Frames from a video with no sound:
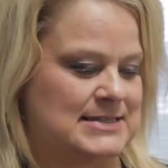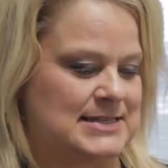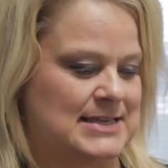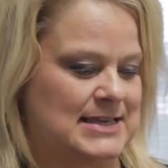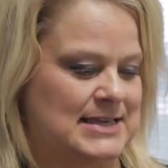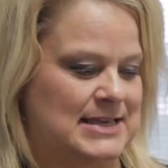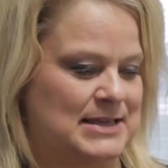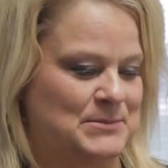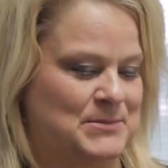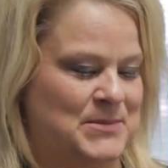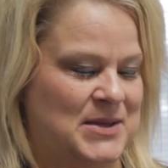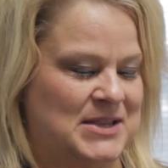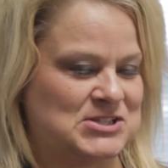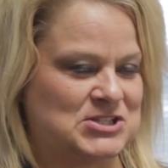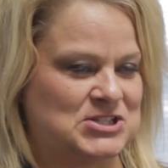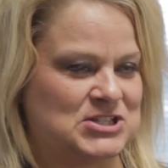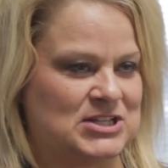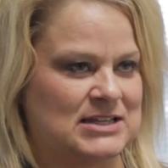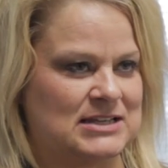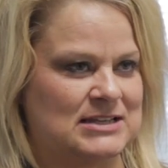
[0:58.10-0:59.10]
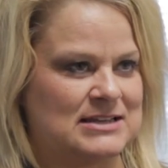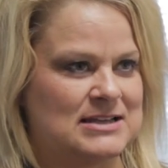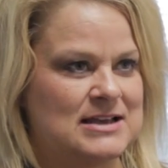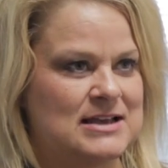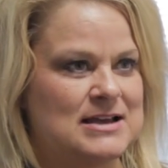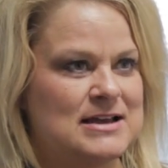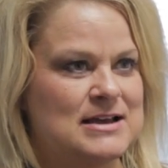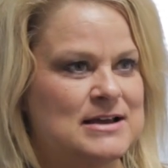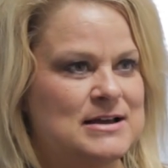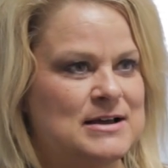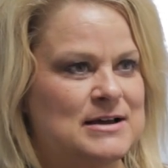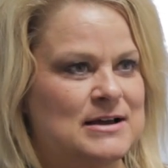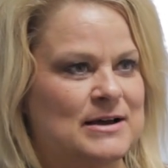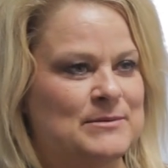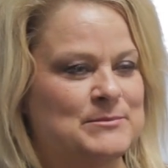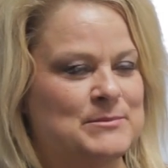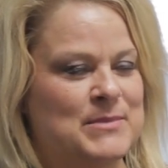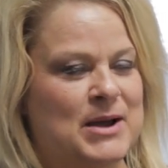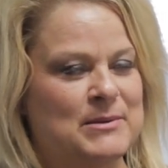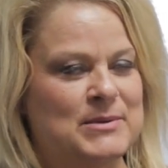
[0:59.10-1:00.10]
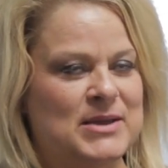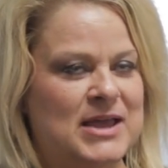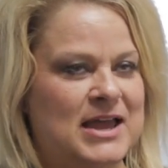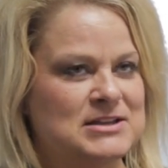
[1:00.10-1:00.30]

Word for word: He had mentioned, Mommy,